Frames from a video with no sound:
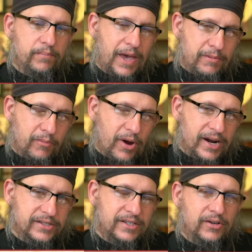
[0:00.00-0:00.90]
papal
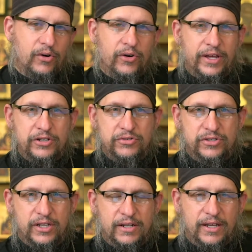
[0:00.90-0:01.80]
Protestant or
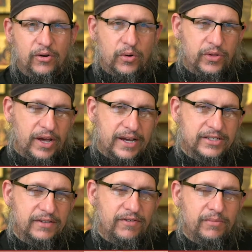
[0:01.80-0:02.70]
interested in
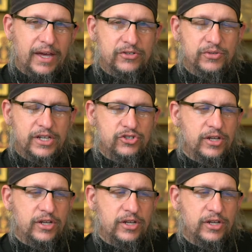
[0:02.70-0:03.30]
Orthodoxy from that tradition,